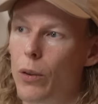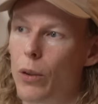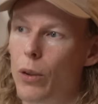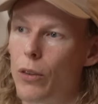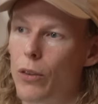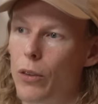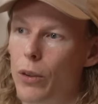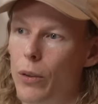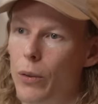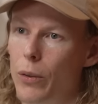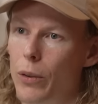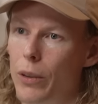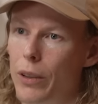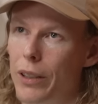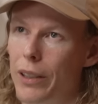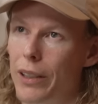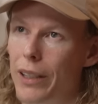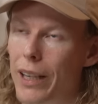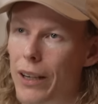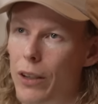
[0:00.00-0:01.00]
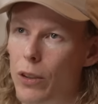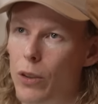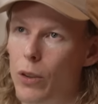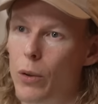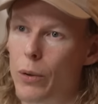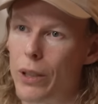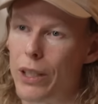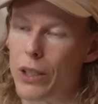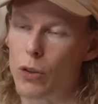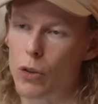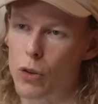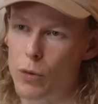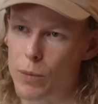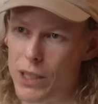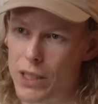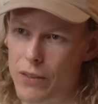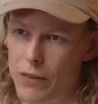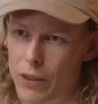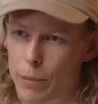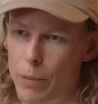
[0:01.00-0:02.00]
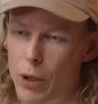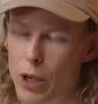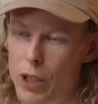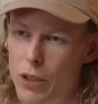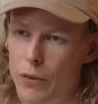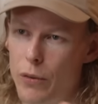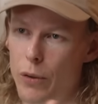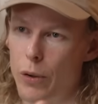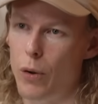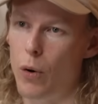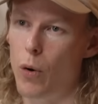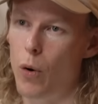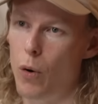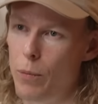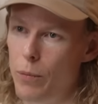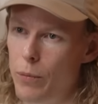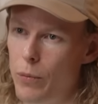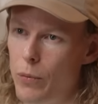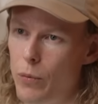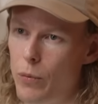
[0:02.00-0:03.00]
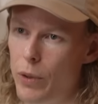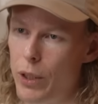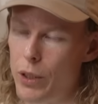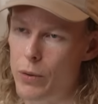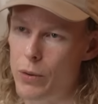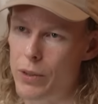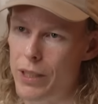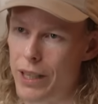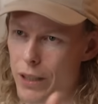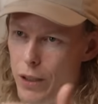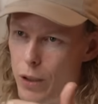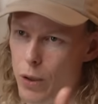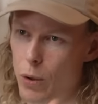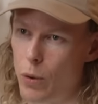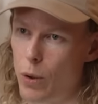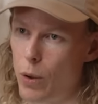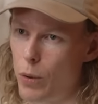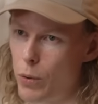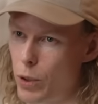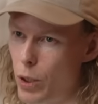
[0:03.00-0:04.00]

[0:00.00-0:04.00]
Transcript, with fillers: also cannot go into specific parts of your home where you set no-go